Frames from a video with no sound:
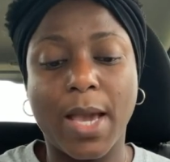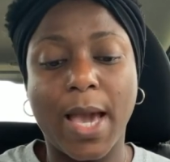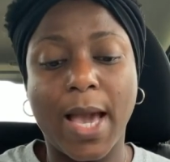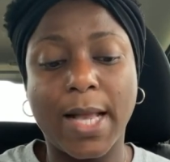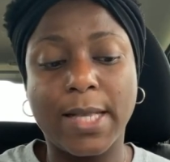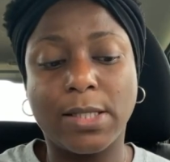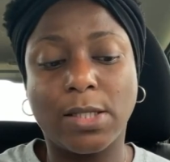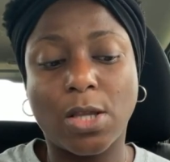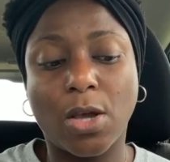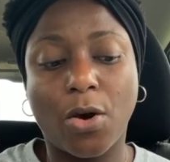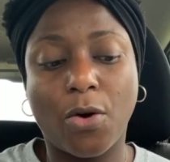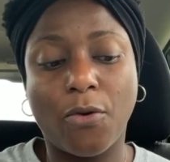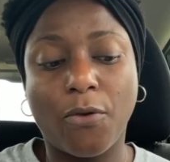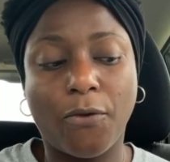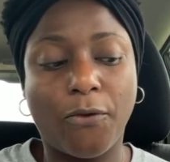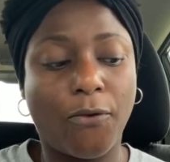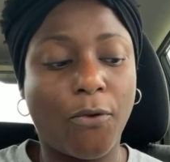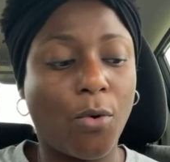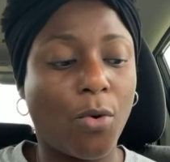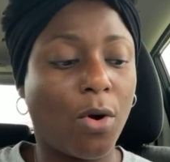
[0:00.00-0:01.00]
And so
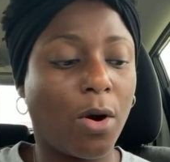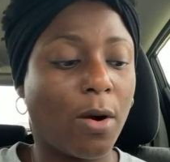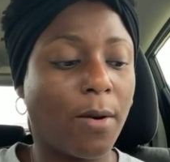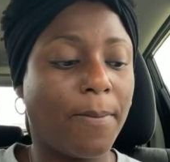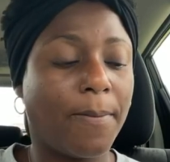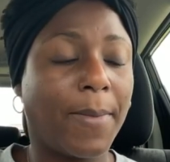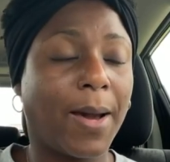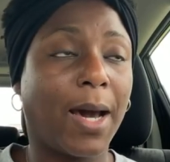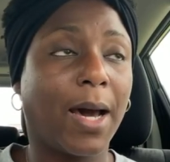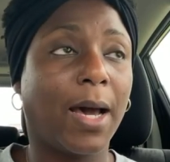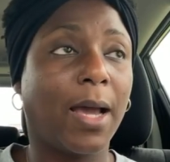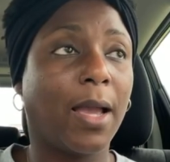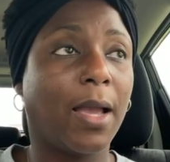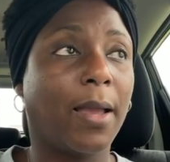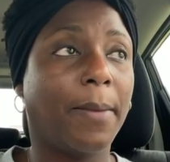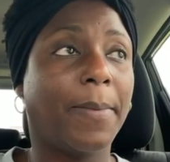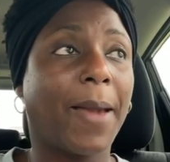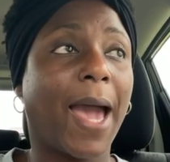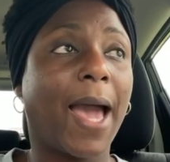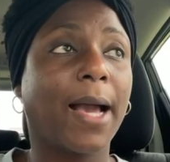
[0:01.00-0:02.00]
for
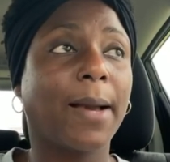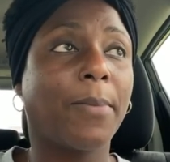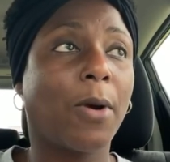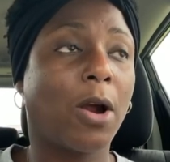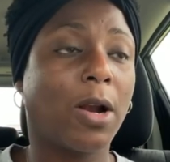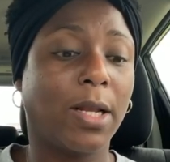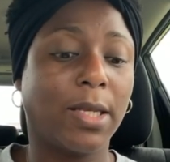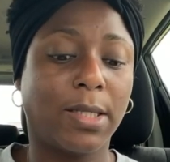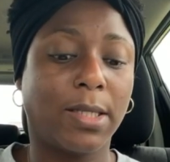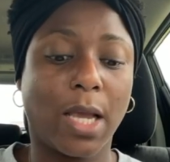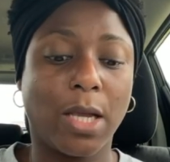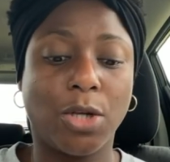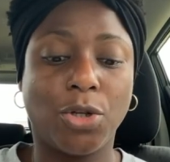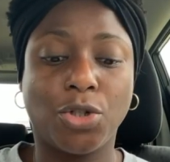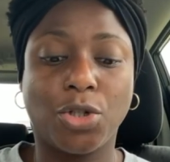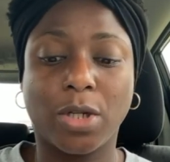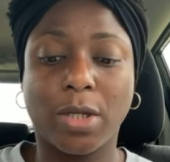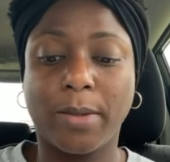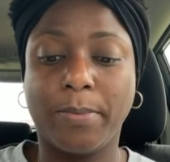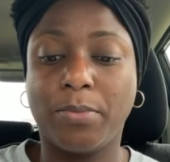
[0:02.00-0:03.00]
my bag parties, I
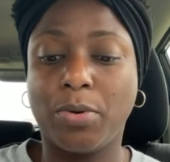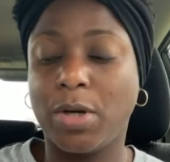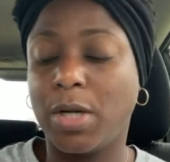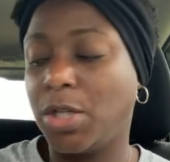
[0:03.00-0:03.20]
usually put